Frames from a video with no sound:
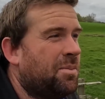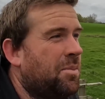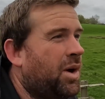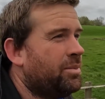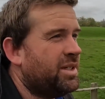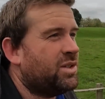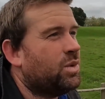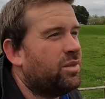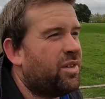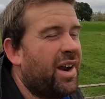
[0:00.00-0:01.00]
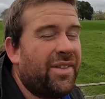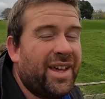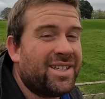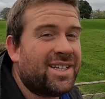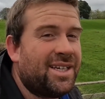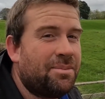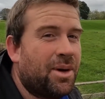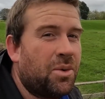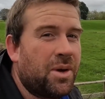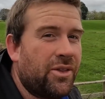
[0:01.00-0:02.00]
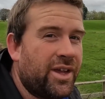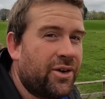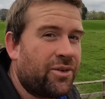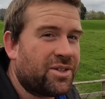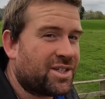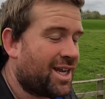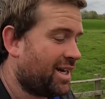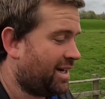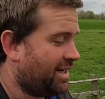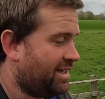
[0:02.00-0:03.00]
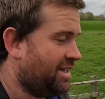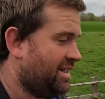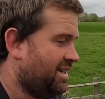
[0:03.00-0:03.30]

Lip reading: Might be sort of around that 10 mil, and then on Saturday